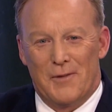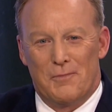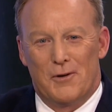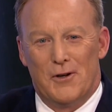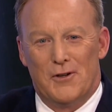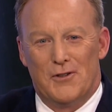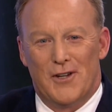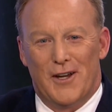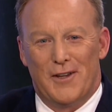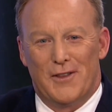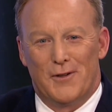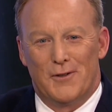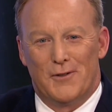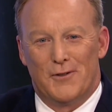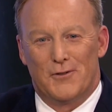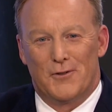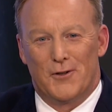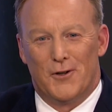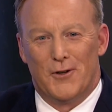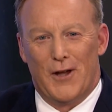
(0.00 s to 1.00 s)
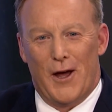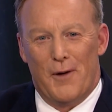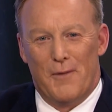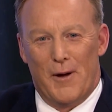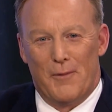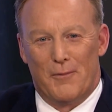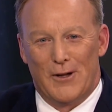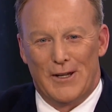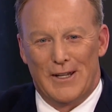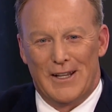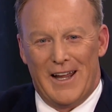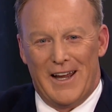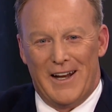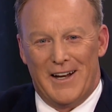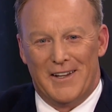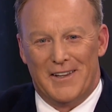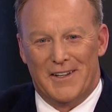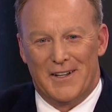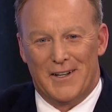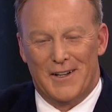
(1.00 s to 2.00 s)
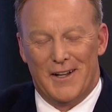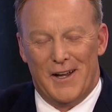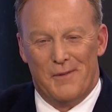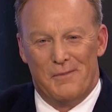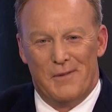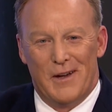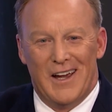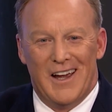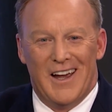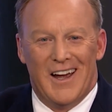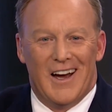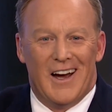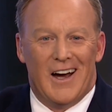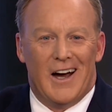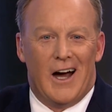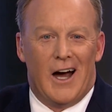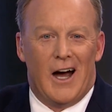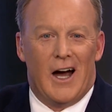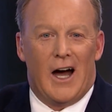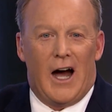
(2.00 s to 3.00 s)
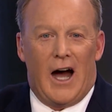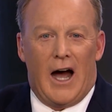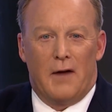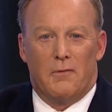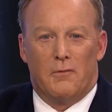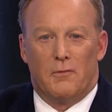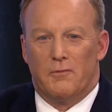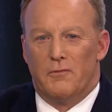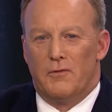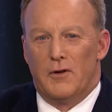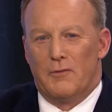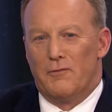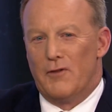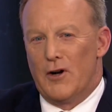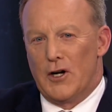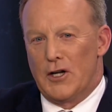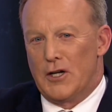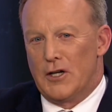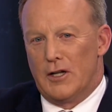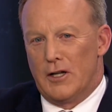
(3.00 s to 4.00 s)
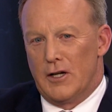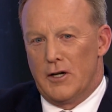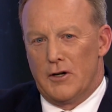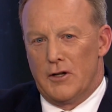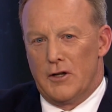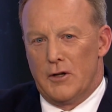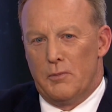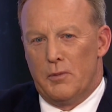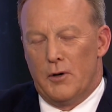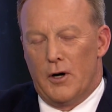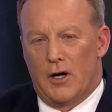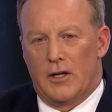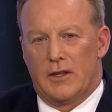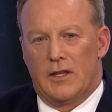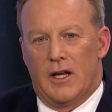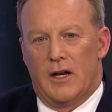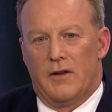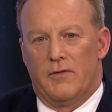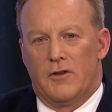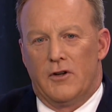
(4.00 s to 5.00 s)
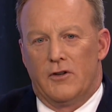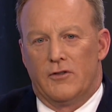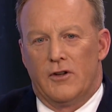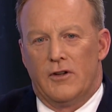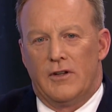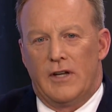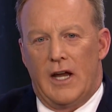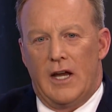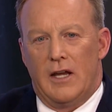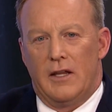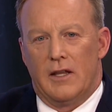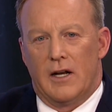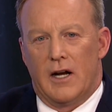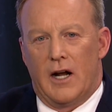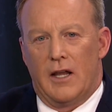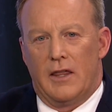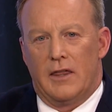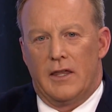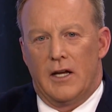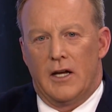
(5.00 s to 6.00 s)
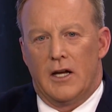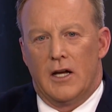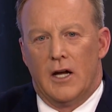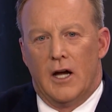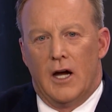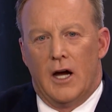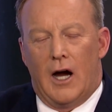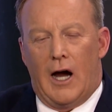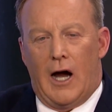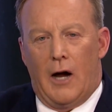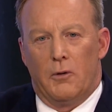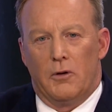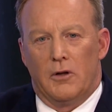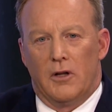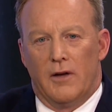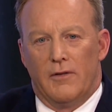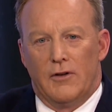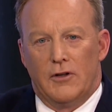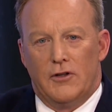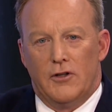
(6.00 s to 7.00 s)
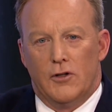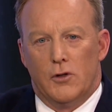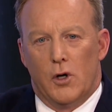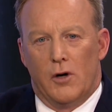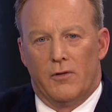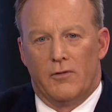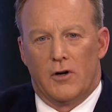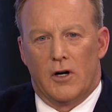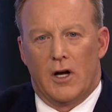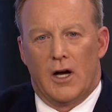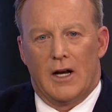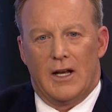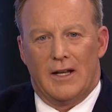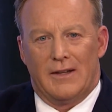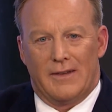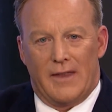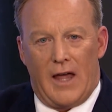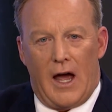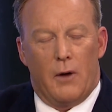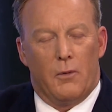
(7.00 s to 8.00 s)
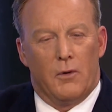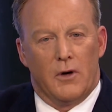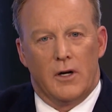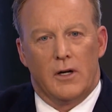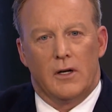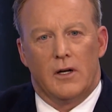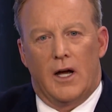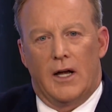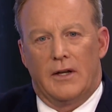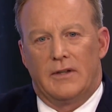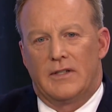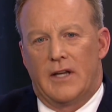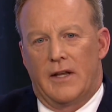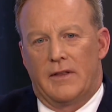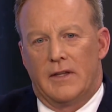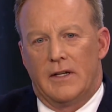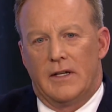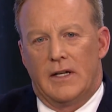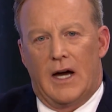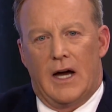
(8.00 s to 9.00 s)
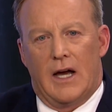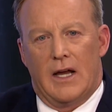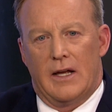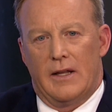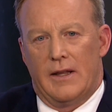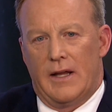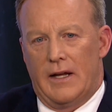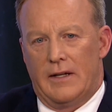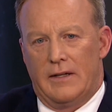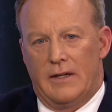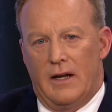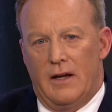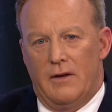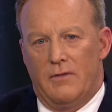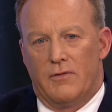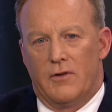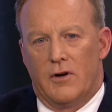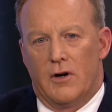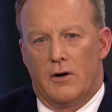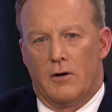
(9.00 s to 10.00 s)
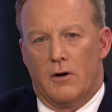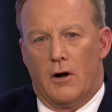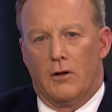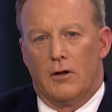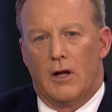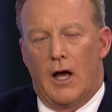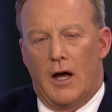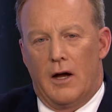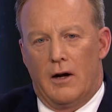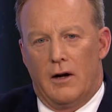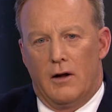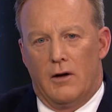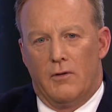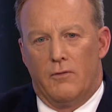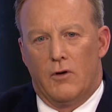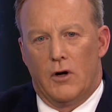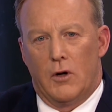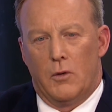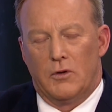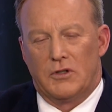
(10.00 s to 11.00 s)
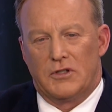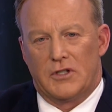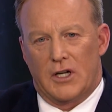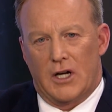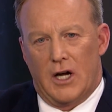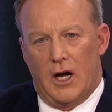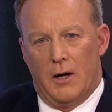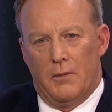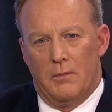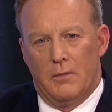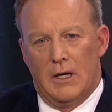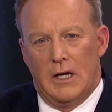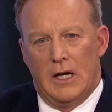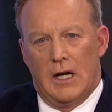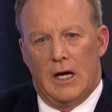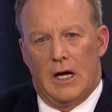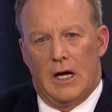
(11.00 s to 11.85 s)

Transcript: appreciate the stroll down memory lane in the clip. I'm very clear in the book that if there's a day that I think I would love a do-over on, it's that one. I set the die on that day for a lot of what was to come.